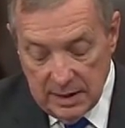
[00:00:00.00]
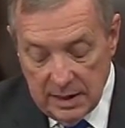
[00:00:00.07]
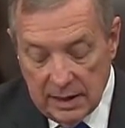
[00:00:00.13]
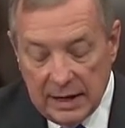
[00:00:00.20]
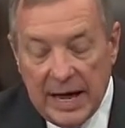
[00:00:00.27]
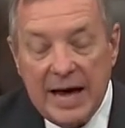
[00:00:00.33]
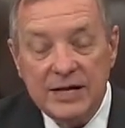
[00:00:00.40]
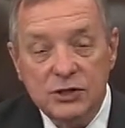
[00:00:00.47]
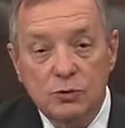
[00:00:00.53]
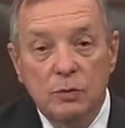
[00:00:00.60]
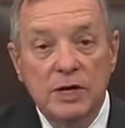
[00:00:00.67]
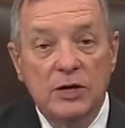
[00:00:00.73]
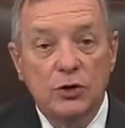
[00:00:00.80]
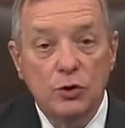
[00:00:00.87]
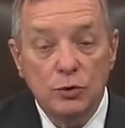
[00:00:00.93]
Last
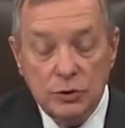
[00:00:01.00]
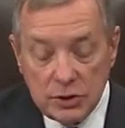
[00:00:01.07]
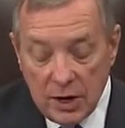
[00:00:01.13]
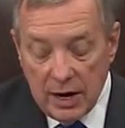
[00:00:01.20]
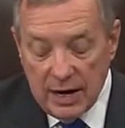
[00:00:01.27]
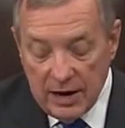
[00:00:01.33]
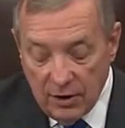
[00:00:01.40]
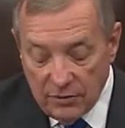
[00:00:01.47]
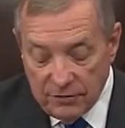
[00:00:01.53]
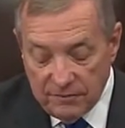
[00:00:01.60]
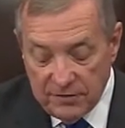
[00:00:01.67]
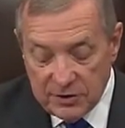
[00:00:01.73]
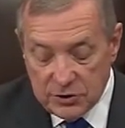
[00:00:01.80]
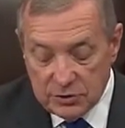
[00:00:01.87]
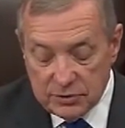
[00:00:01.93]
week, Utah health
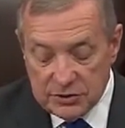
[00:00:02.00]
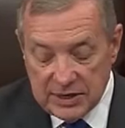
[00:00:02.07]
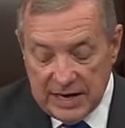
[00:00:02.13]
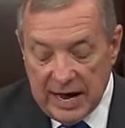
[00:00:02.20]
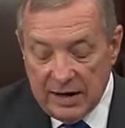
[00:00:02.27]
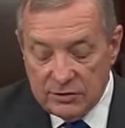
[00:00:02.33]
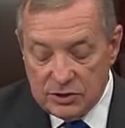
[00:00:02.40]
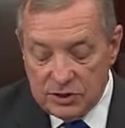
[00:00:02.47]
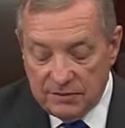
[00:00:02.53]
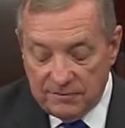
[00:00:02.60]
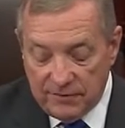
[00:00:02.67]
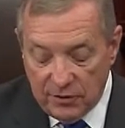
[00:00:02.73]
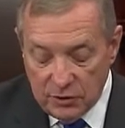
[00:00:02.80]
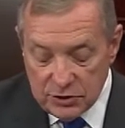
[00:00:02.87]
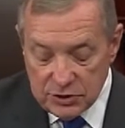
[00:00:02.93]
officials announced the
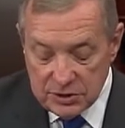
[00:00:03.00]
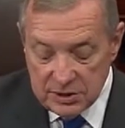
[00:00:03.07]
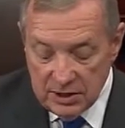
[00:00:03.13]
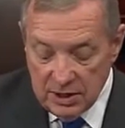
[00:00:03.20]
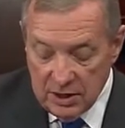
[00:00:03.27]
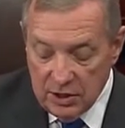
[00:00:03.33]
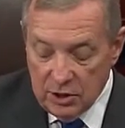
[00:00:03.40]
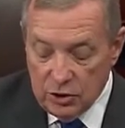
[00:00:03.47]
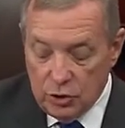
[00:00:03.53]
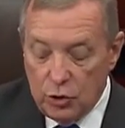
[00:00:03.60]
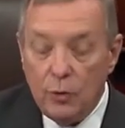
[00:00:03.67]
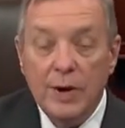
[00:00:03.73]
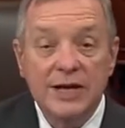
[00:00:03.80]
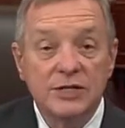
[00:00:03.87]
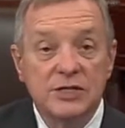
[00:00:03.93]
first
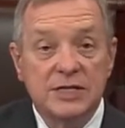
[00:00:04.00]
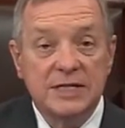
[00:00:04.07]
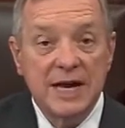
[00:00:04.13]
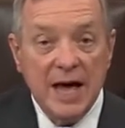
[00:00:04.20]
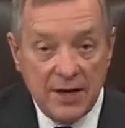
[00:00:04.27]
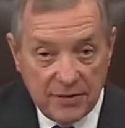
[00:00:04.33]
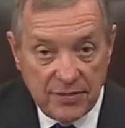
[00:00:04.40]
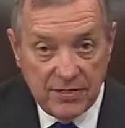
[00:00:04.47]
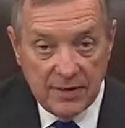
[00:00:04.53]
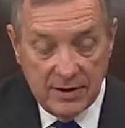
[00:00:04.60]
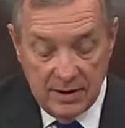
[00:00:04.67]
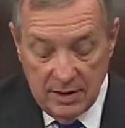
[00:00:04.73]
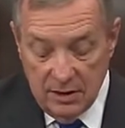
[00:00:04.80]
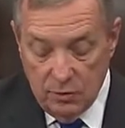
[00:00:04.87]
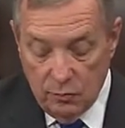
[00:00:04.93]
U.S. death
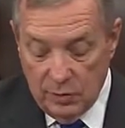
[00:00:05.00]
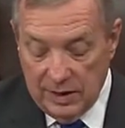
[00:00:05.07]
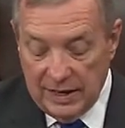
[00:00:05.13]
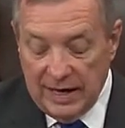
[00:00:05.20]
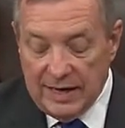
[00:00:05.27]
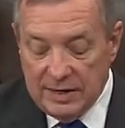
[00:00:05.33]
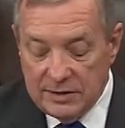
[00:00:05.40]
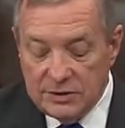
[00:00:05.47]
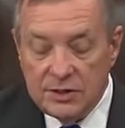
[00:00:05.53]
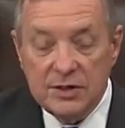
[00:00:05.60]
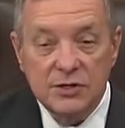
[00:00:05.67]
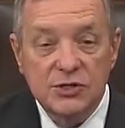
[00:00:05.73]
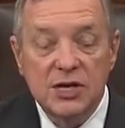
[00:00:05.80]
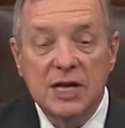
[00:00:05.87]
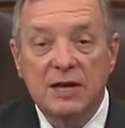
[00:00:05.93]
related to the
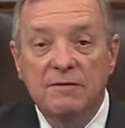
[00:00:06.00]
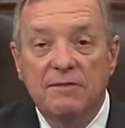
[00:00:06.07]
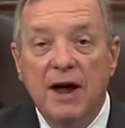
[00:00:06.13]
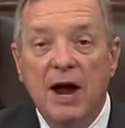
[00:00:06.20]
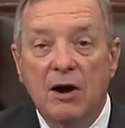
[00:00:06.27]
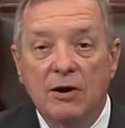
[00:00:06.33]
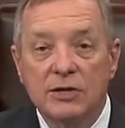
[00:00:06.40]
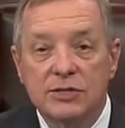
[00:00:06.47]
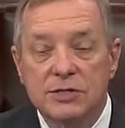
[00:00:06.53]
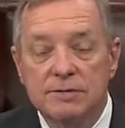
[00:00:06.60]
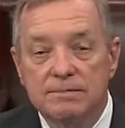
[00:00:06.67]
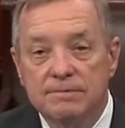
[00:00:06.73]
Zika virus.